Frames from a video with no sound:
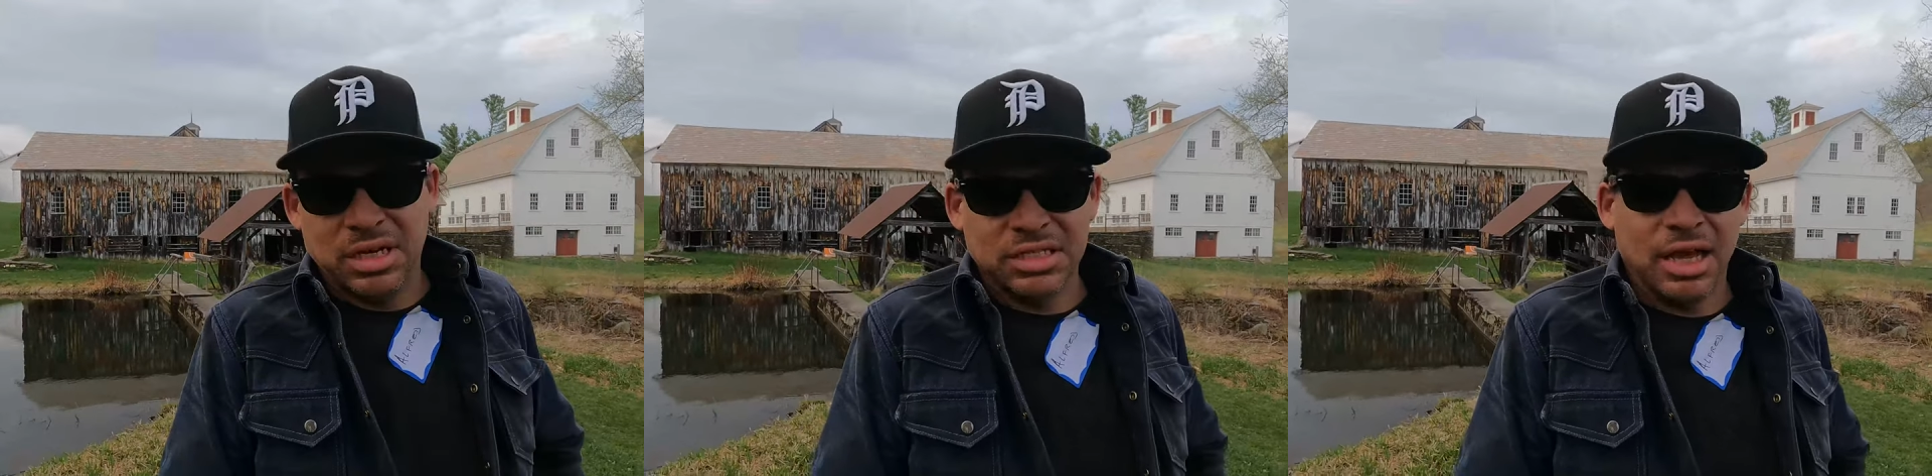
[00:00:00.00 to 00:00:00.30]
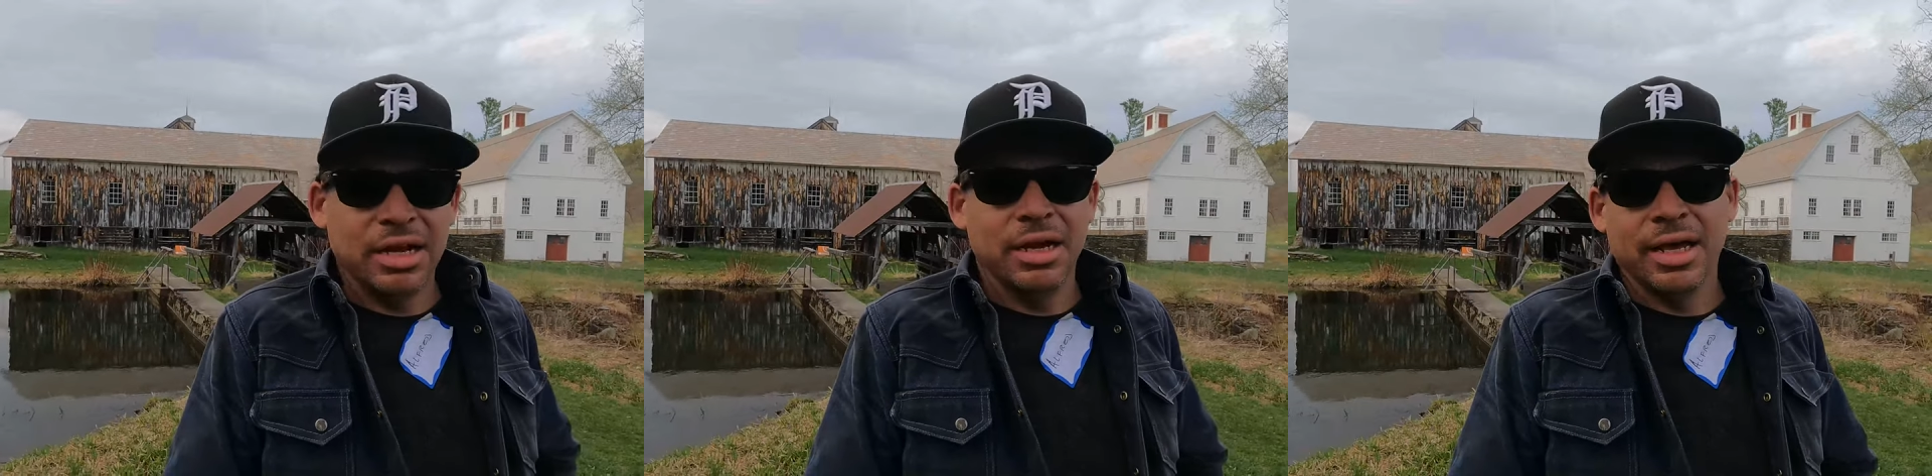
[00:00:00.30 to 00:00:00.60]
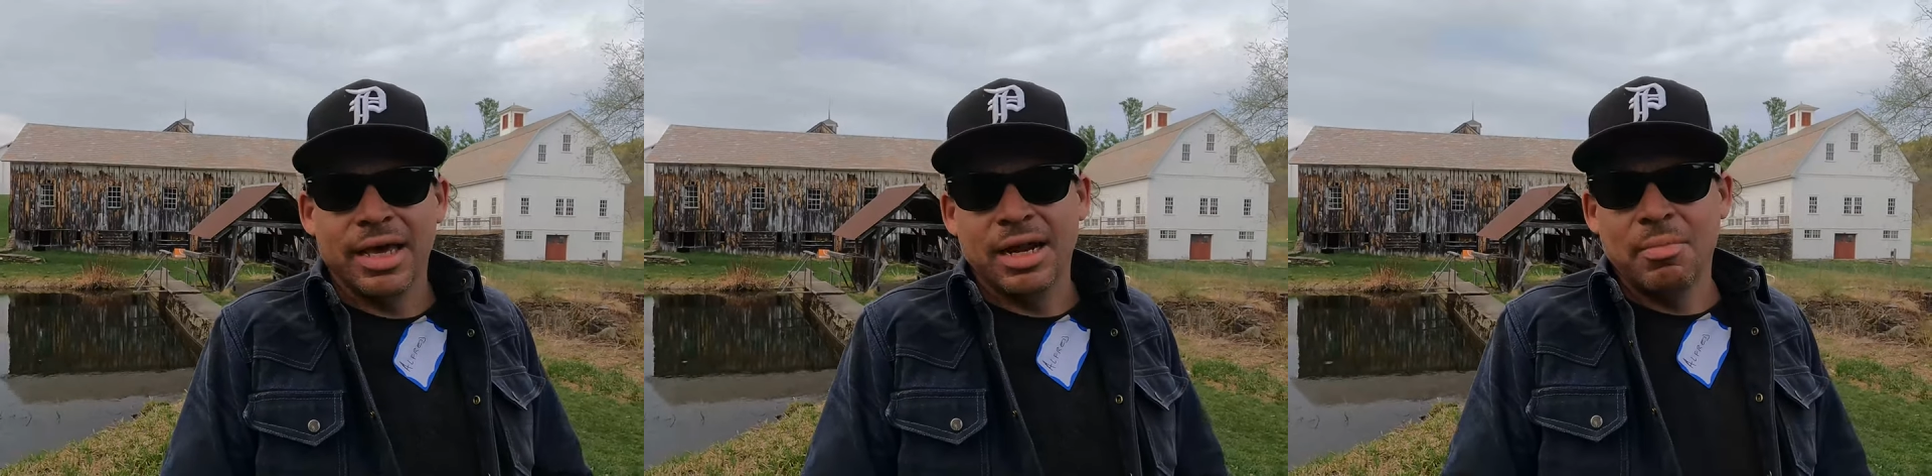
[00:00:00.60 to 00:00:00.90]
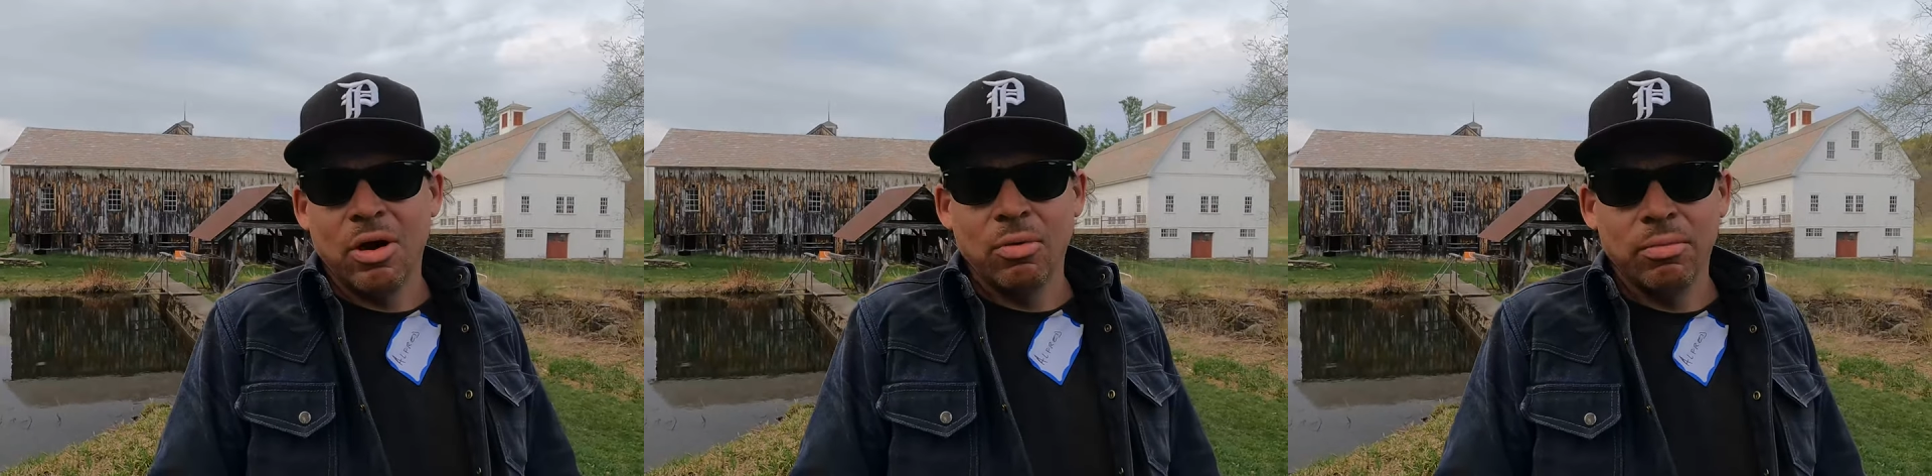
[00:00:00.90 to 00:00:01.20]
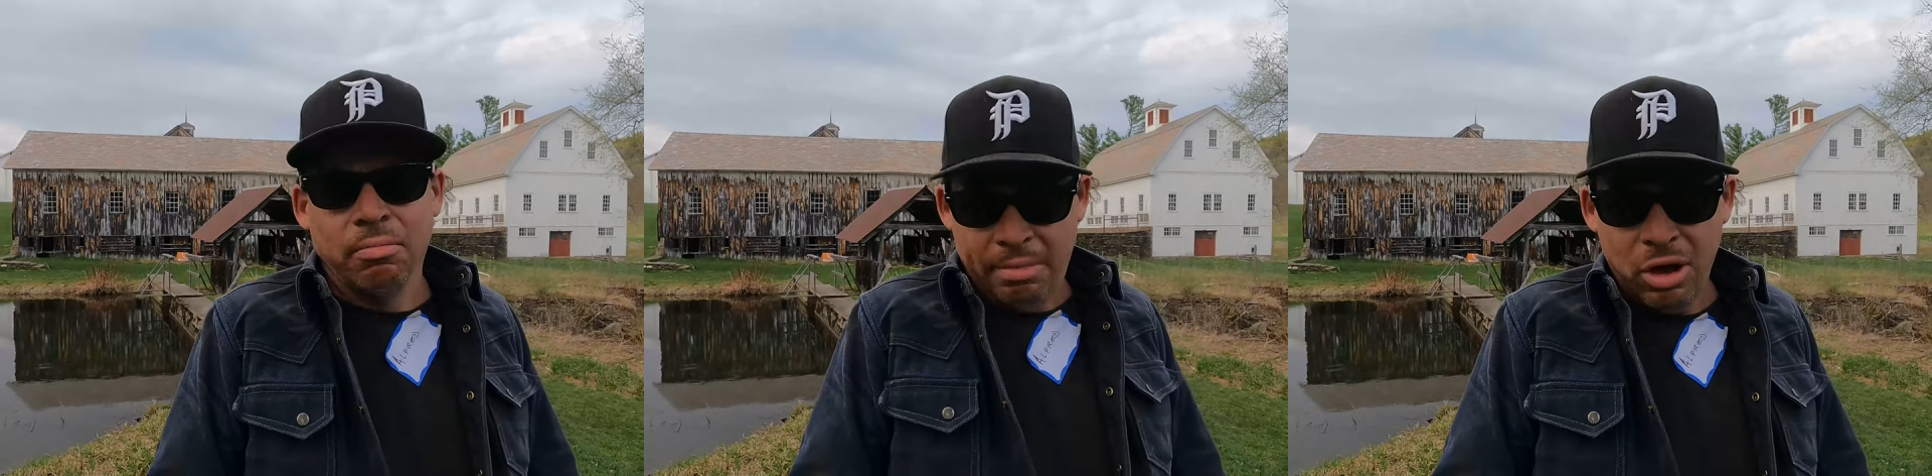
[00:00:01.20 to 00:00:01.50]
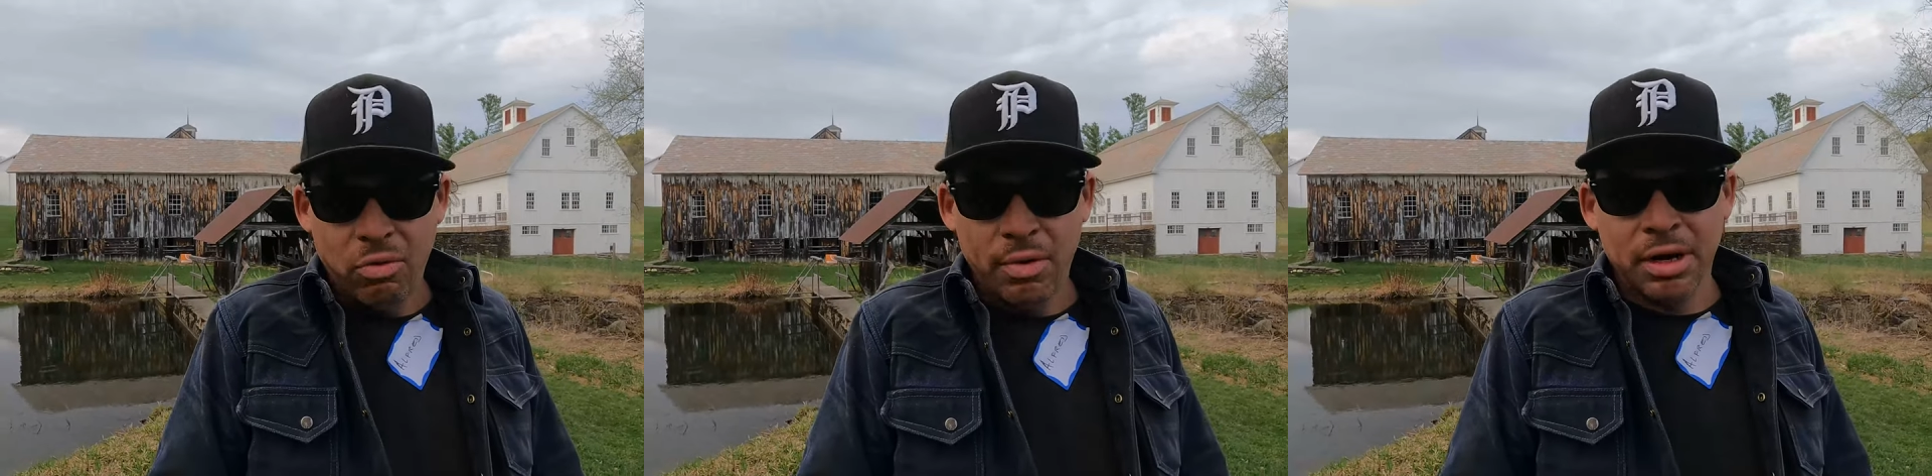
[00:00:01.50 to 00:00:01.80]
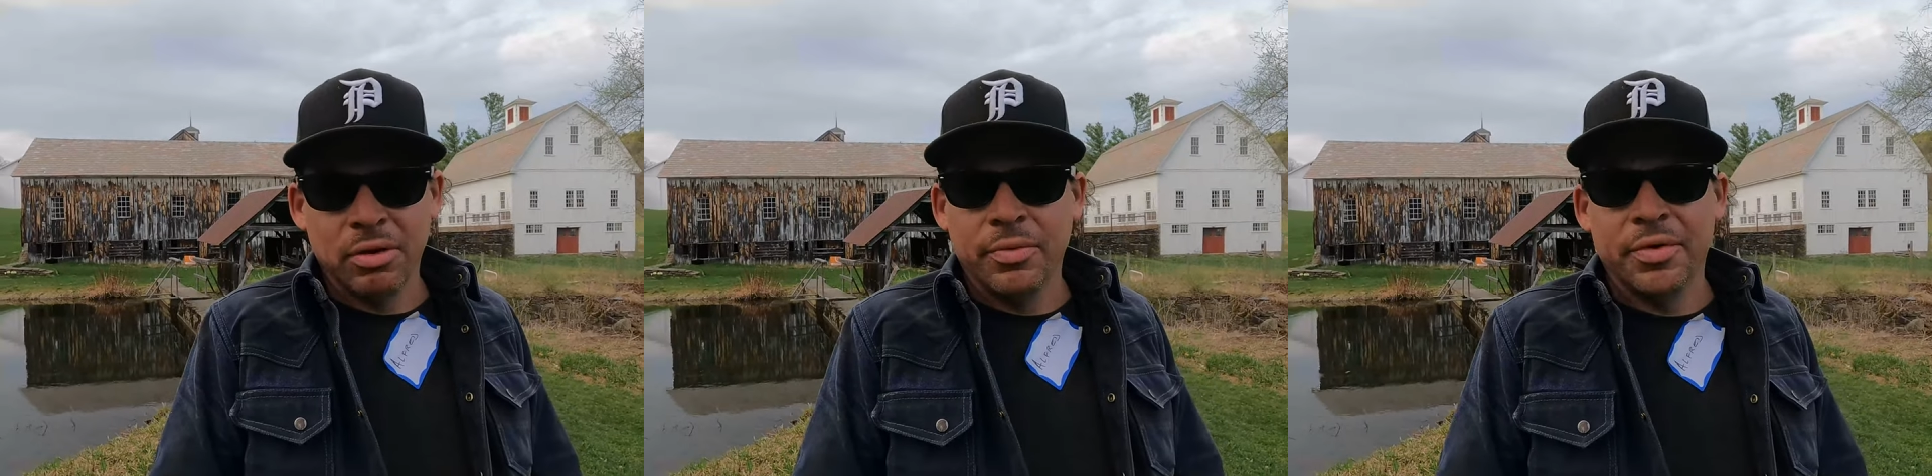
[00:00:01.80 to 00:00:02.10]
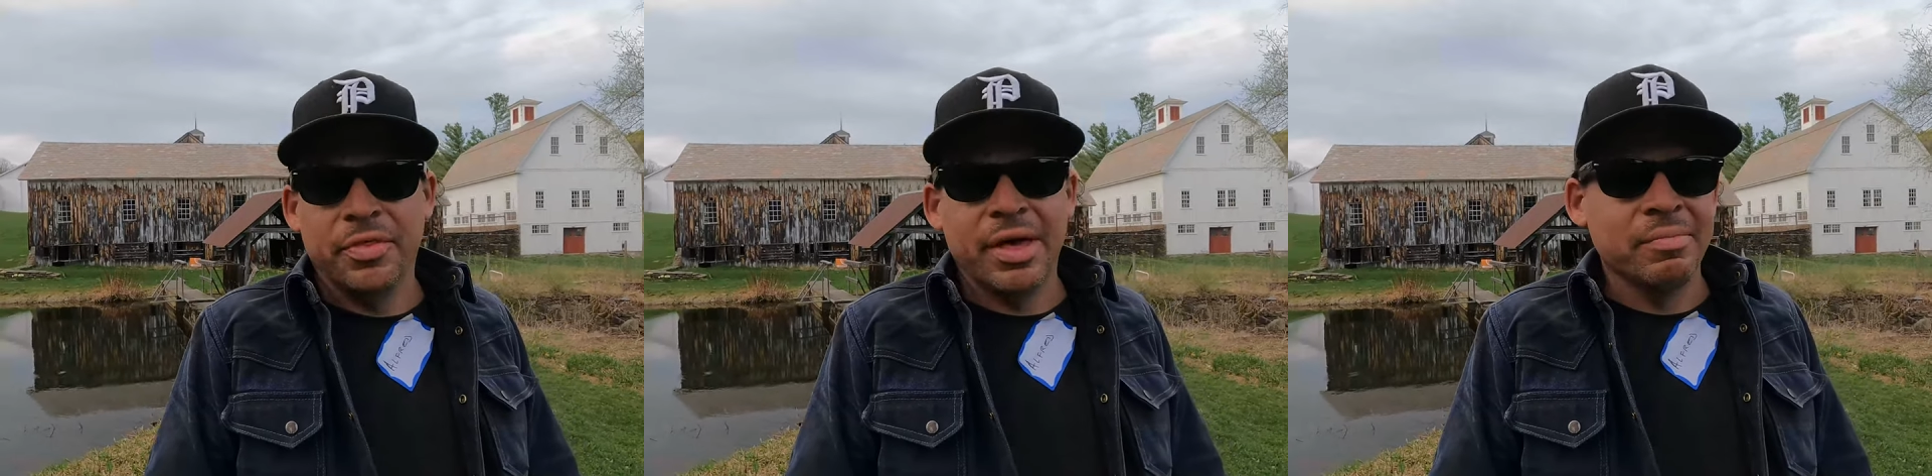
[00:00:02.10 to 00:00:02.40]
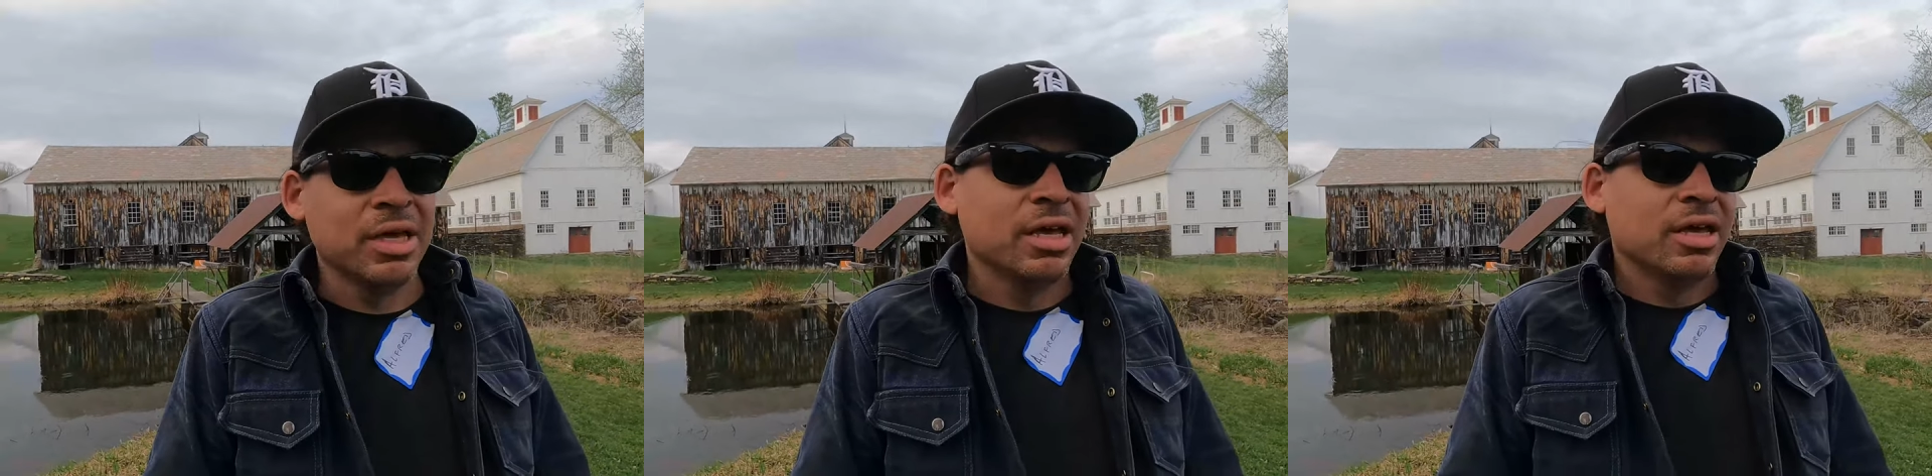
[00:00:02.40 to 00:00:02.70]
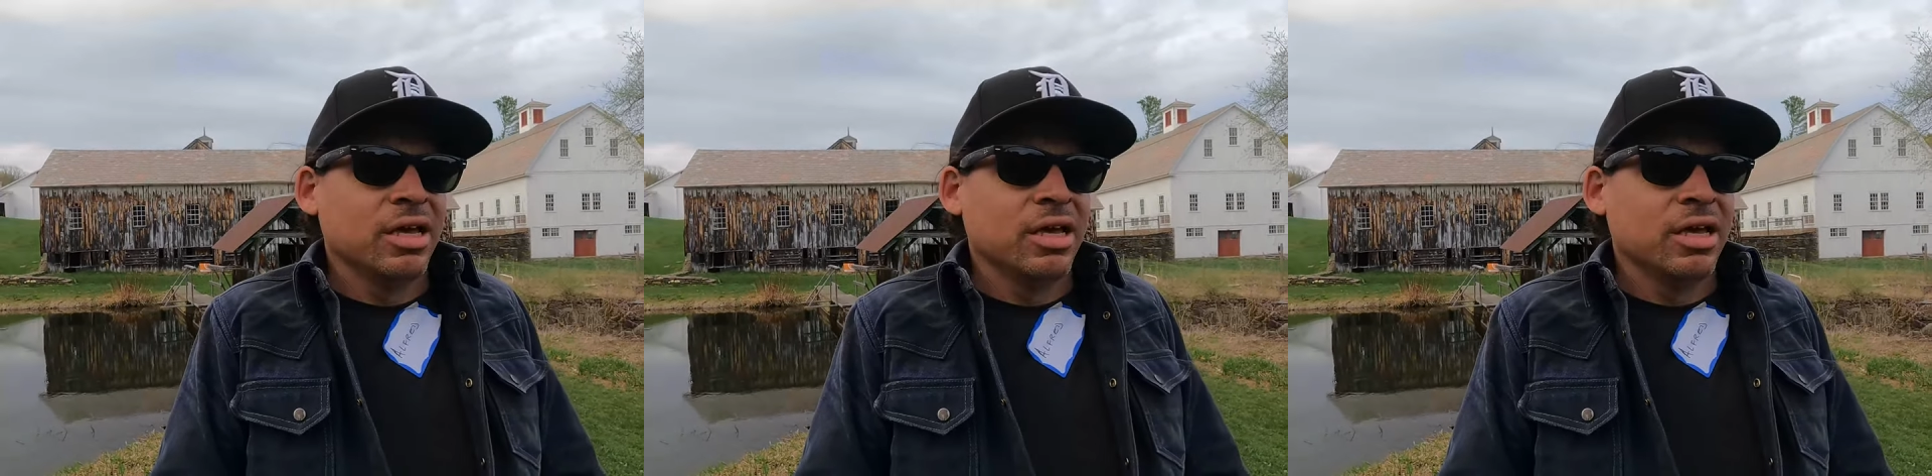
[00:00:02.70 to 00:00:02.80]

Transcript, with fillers: excited I get about about working with them.